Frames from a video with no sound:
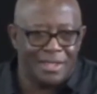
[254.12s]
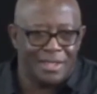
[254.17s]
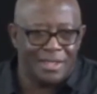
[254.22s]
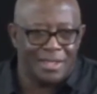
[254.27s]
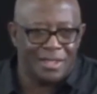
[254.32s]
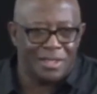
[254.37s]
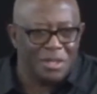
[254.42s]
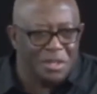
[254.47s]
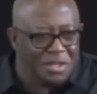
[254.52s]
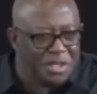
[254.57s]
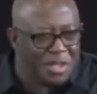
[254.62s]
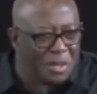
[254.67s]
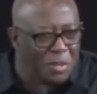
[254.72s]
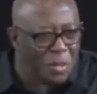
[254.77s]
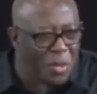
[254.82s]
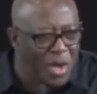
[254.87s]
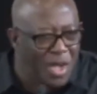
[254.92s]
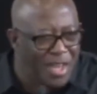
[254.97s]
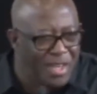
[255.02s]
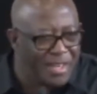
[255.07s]
You said,
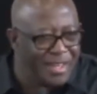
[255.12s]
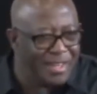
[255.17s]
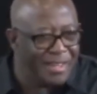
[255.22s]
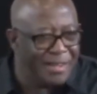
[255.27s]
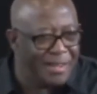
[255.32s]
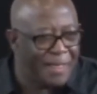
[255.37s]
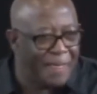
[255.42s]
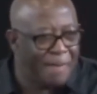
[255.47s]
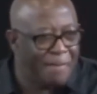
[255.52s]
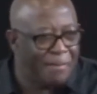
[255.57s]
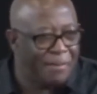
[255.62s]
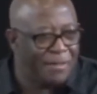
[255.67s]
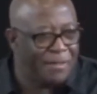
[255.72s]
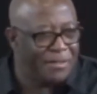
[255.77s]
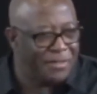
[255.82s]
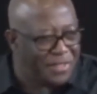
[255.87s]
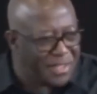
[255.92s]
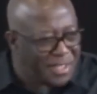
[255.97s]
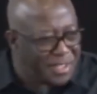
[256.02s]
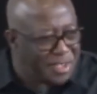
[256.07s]
What?
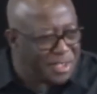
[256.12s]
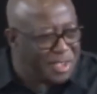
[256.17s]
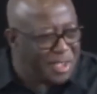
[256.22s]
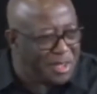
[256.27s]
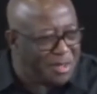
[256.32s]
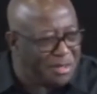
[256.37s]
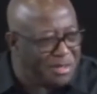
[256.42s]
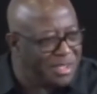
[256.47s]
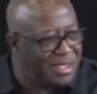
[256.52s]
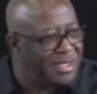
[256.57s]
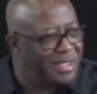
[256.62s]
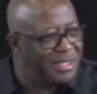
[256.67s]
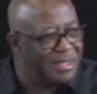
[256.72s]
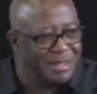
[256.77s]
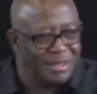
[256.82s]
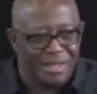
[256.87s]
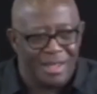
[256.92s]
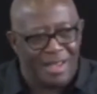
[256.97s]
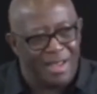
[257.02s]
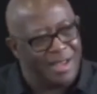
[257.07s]
This church?
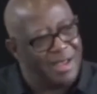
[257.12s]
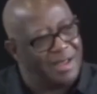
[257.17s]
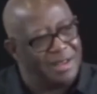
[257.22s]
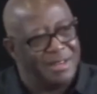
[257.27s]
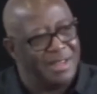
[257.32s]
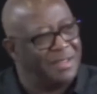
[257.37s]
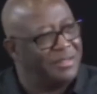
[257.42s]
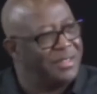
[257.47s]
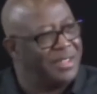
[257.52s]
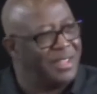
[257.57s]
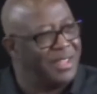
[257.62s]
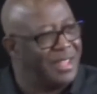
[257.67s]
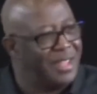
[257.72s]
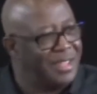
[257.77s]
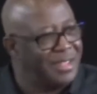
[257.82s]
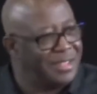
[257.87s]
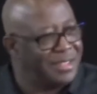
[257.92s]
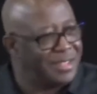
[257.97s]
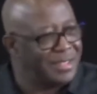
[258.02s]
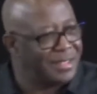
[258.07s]
Yeah,
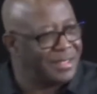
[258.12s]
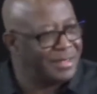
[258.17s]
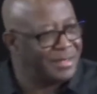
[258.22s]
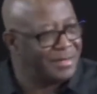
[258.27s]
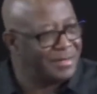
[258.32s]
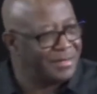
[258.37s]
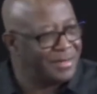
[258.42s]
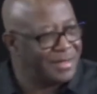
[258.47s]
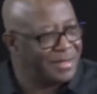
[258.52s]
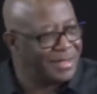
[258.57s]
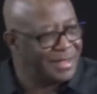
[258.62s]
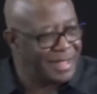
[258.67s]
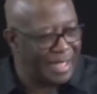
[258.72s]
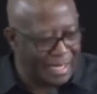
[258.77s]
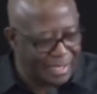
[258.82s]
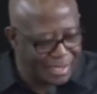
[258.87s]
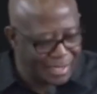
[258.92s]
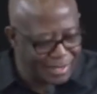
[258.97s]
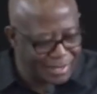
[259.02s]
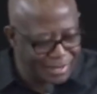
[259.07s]
nevertheless.
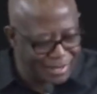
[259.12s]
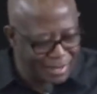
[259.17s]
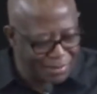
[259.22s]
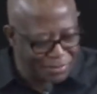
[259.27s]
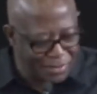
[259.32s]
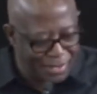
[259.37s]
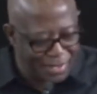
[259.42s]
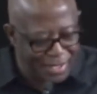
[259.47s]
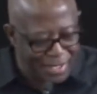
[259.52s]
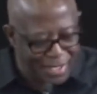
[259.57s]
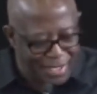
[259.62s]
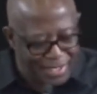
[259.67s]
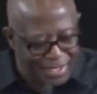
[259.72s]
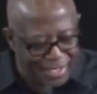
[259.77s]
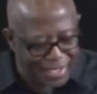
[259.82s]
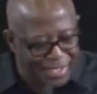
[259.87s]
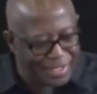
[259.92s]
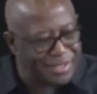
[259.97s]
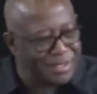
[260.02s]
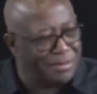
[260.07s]
I got something. He's
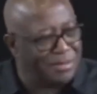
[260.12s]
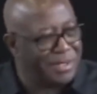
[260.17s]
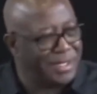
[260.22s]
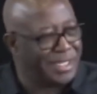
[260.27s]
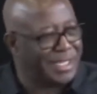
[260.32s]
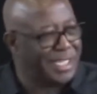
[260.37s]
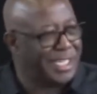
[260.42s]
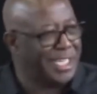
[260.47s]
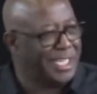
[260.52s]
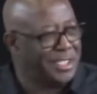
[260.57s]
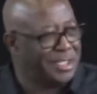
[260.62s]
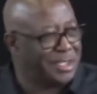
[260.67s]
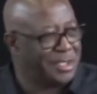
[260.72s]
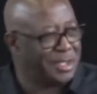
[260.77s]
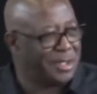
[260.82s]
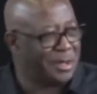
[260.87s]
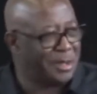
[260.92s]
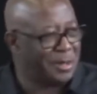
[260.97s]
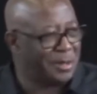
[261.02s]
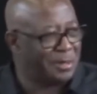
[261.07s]
like, I got something
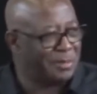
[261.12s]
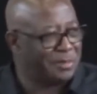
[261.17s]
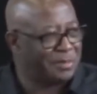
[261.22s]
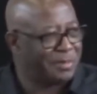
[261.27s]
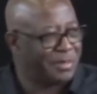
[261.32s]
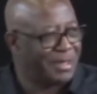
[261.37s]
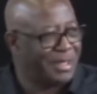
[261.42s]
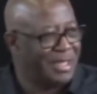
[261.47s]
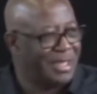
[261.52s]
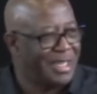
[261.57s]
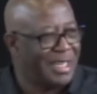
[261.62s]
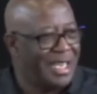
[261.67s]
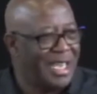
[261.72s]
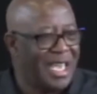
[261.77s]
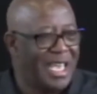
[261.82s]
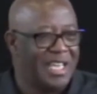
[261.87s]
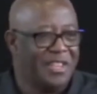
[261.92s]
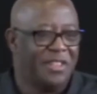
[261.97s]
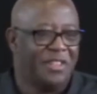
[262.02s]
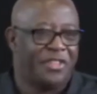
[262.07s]
against you.
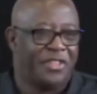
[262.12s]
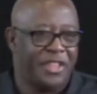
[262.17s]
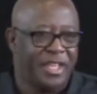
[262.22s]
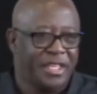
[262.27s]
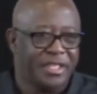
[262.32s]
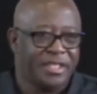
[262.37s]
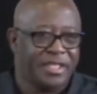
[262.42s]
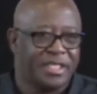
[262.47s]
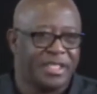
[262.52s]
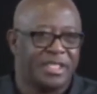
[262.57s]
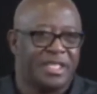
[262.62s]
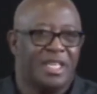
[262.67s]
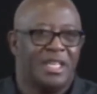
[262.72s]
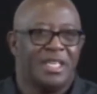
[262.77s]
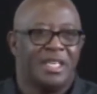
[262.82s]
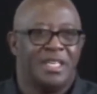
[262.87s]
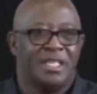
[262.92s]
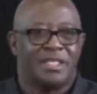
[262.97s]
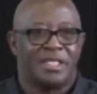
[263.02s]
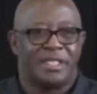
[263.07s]
And
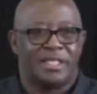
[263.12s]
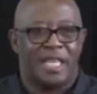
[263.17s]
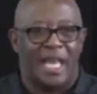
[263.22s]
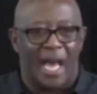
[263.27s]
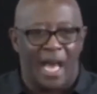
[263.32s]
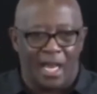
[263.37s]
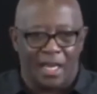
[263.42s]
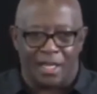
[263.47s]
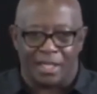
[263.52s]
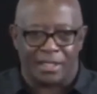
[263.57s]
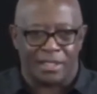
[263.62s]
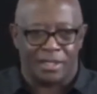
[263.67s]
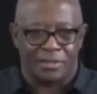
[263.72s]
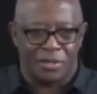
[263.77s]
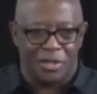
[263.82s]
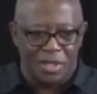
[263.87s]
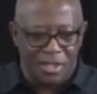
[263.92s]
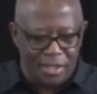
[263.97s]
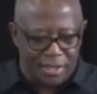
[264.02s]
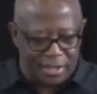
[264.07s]
this is italics. He's
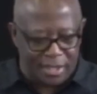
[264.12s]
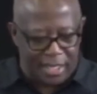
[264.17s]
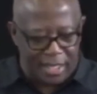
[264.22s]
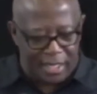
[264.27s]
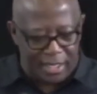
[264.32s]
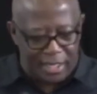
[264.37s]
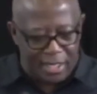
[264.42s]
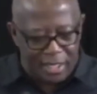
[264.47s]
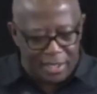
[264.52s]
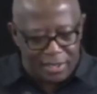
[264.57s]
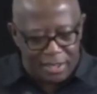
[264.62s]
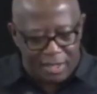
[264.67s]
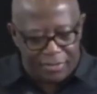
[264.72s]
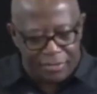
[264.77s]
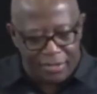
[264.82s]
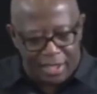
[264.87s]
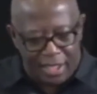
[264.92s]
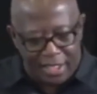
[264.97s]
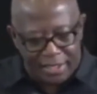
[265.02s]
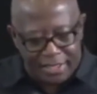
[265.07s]
really saying,
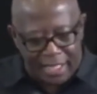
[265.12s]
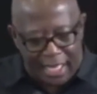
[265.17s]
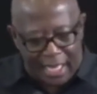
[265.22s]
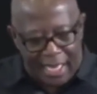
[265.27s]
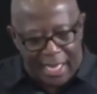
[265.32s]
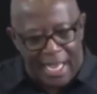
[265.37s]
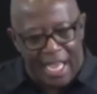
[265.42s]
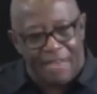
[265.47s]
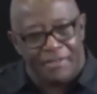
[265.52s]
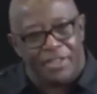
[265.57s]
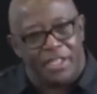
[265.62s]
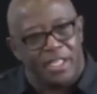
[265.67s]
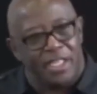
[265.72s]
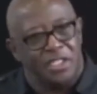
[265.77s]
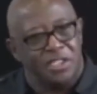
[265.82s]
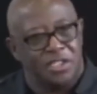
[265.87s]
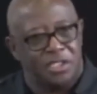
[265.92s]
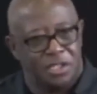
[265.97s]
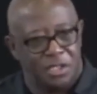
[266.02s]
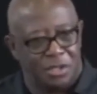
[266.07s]
Nevertheless, I have
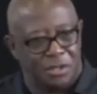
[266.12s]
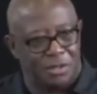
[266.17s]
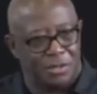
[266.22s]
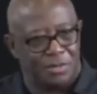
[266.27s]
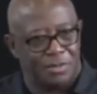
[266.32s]
against you.